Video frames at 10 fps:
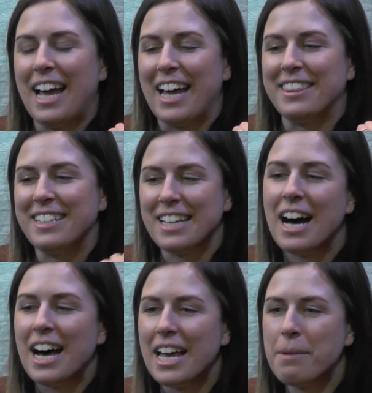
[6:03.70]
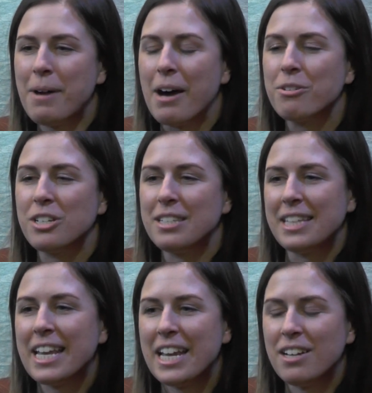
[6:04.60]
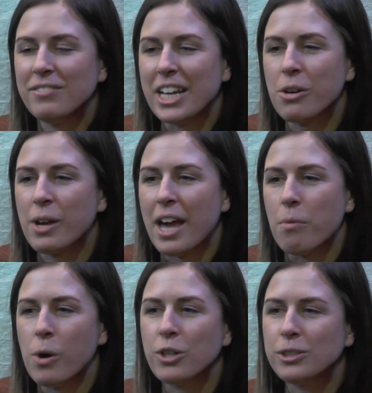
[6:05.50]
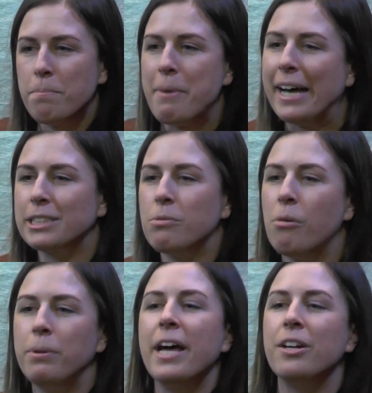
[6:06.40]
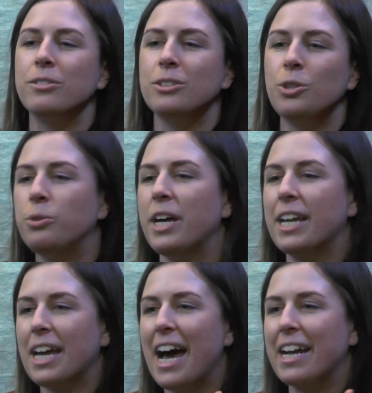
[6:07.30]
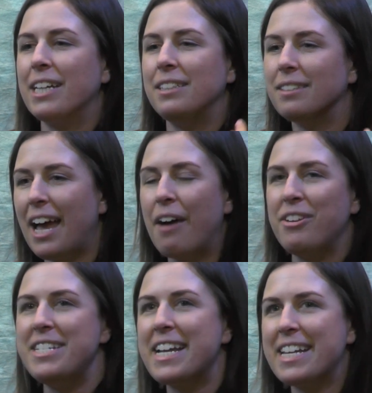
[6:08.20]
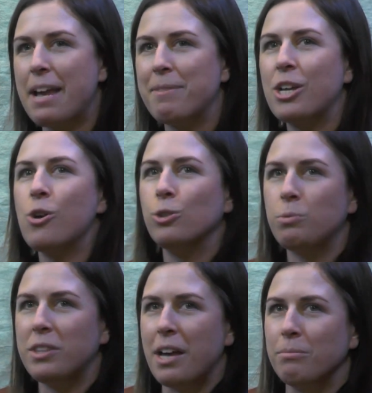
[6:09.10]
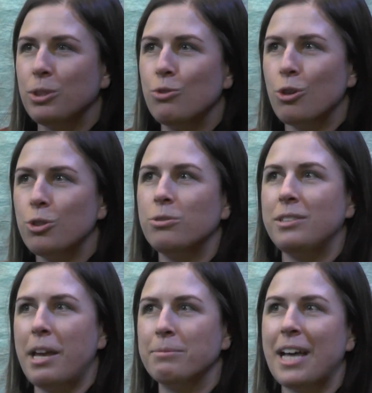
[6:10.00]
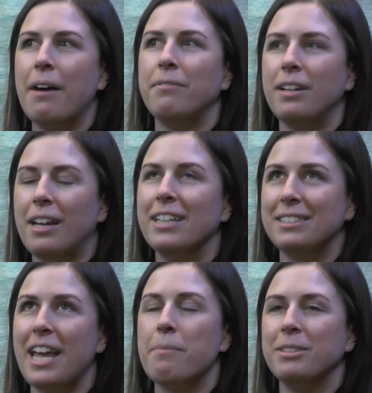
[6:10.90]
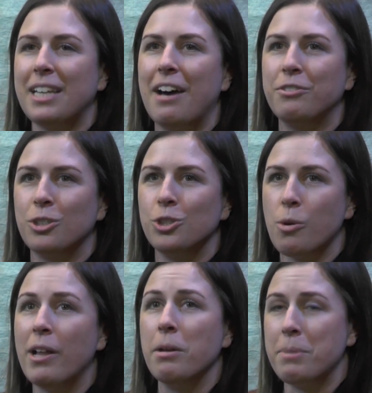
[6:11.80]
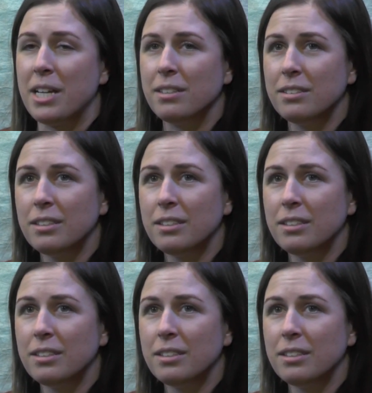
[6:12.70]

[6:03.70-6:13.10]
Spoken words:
at the time I was just thinking of like, okay, what are some basketball players who like I could have a nickname that goes with them. So JoJo's his name is after Joel Embiid.